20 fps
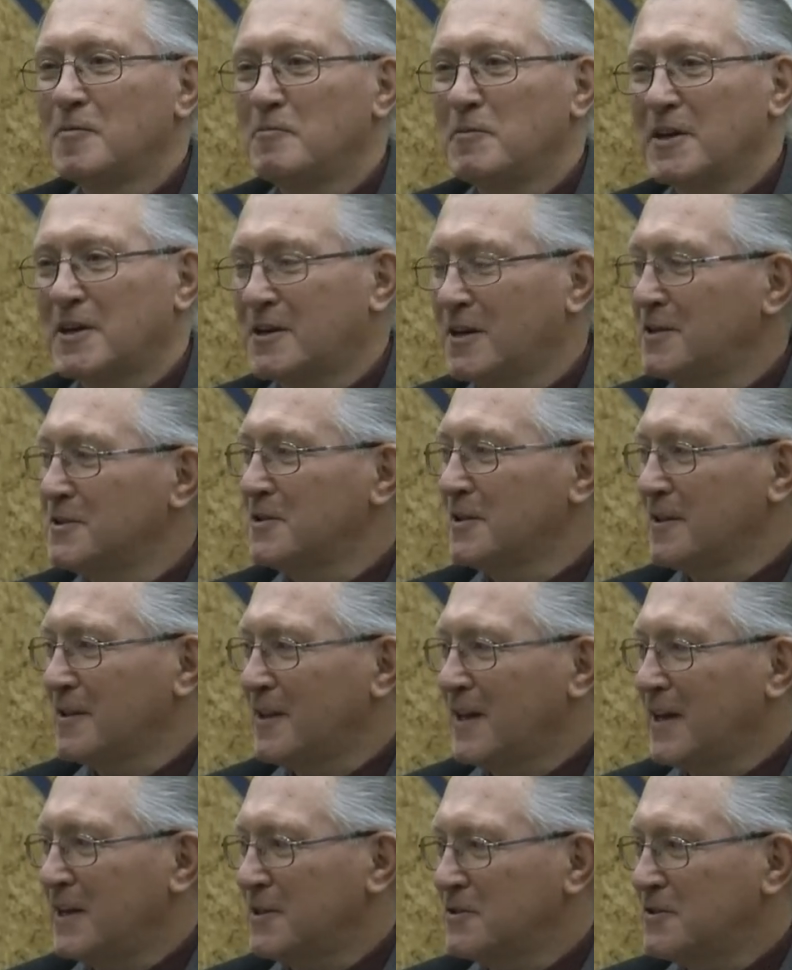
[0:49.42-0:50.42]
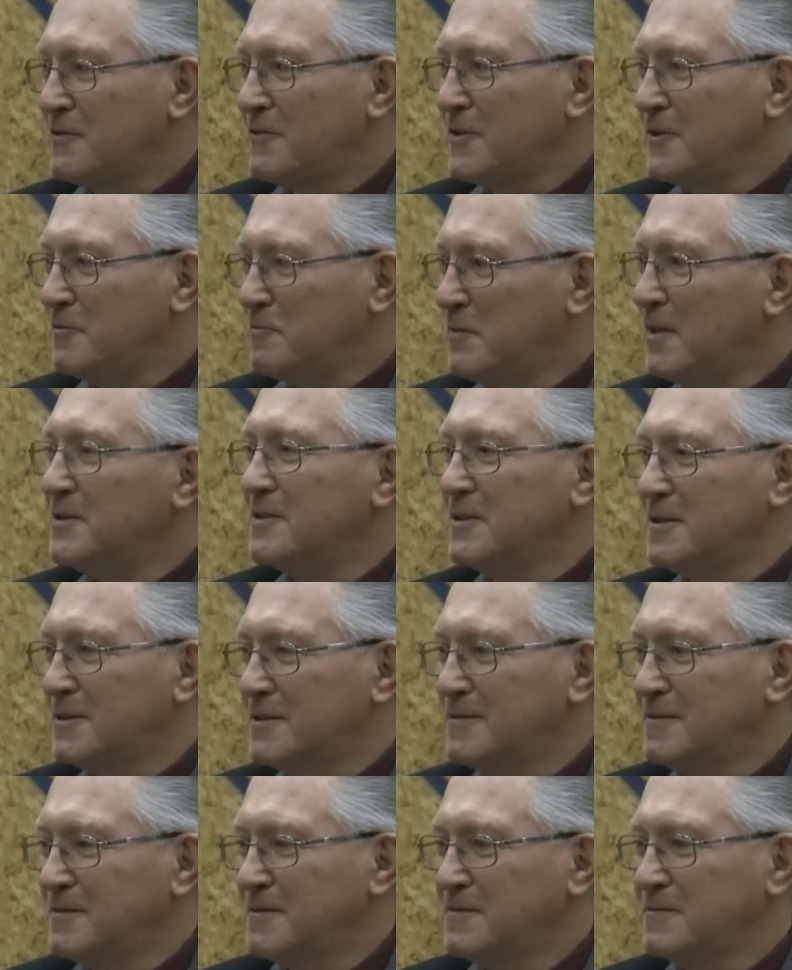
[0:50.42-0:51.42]
because of the last few
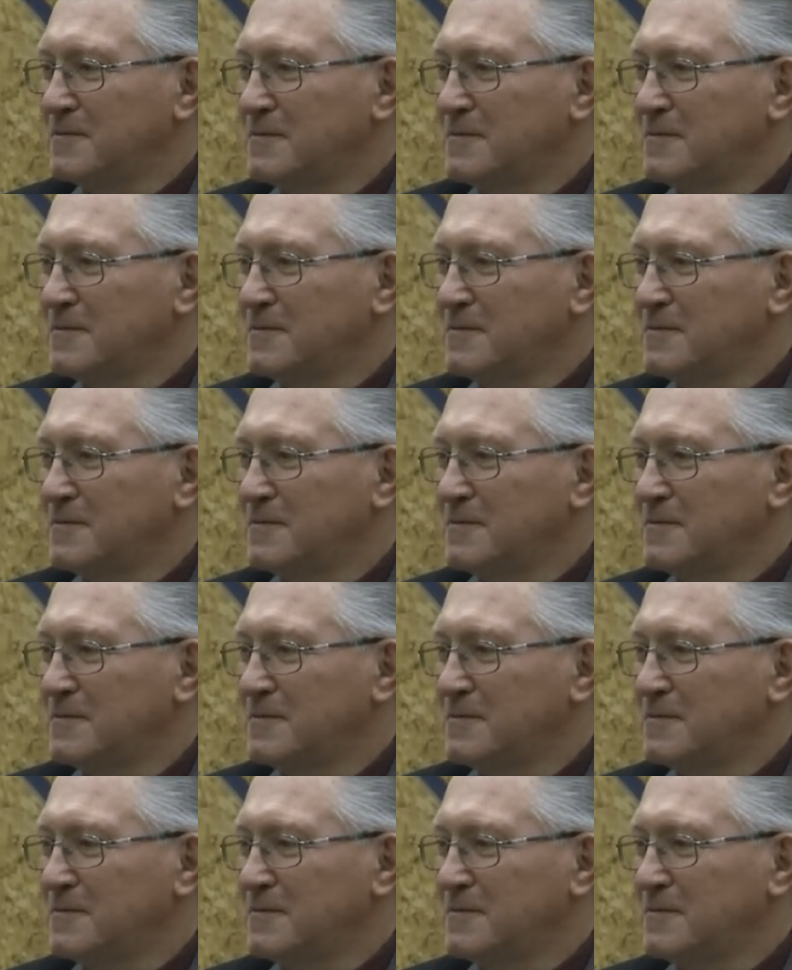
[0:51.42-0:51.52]
months.